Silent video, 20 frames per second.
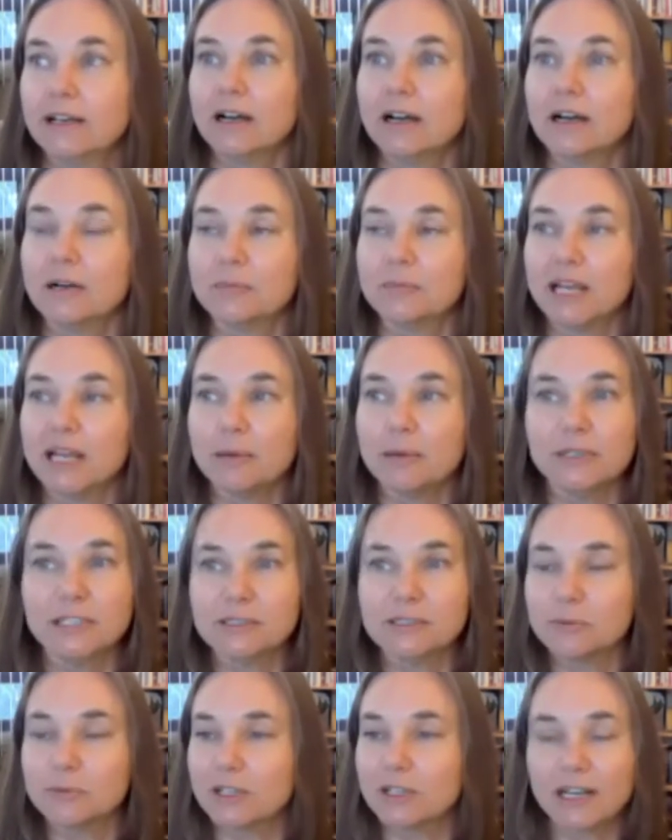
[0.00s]
that
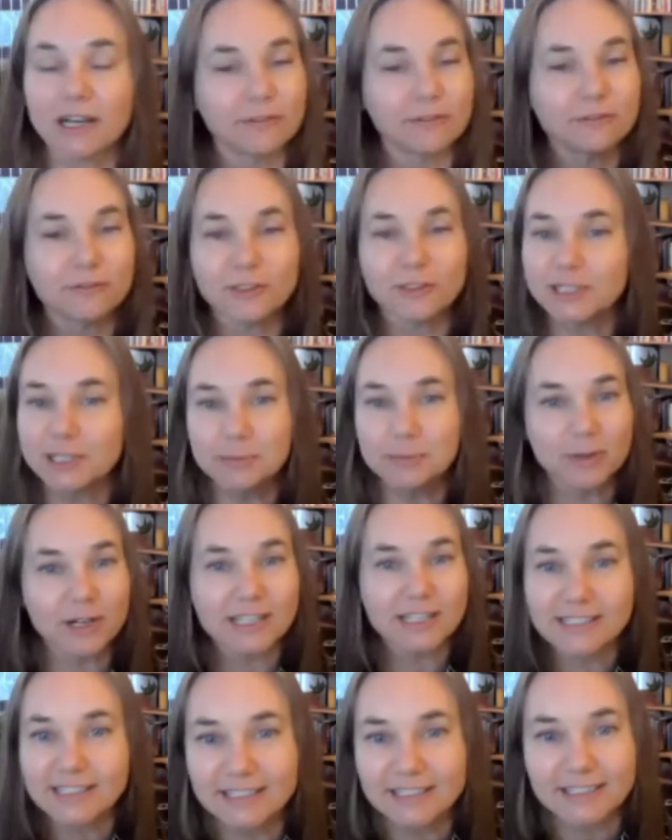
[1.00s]
means we're not fully
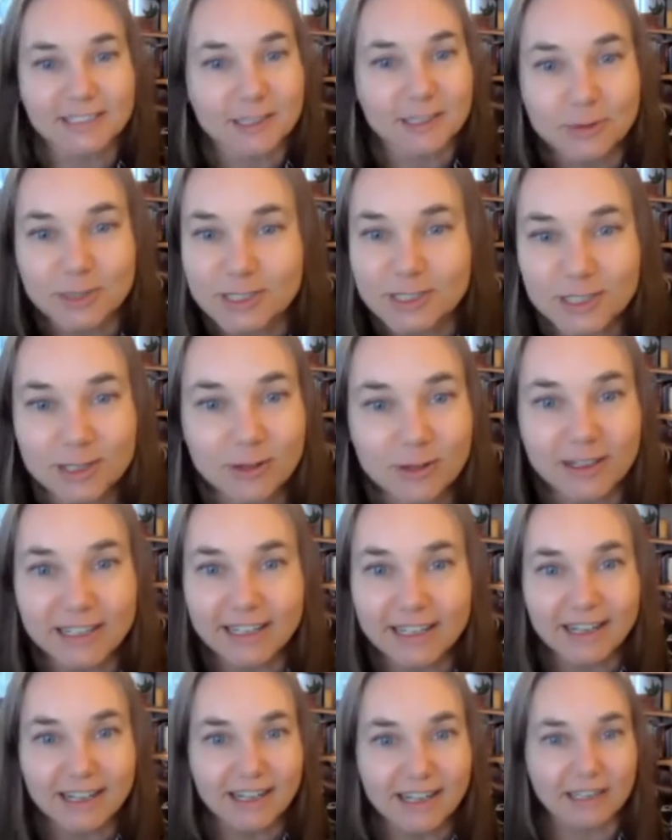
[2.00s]
present to what's going
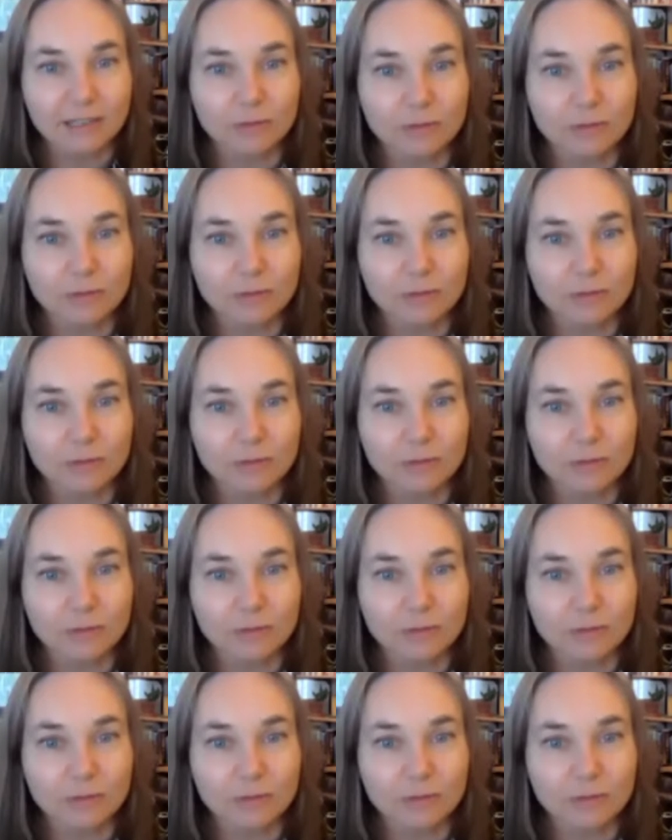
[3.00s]
on.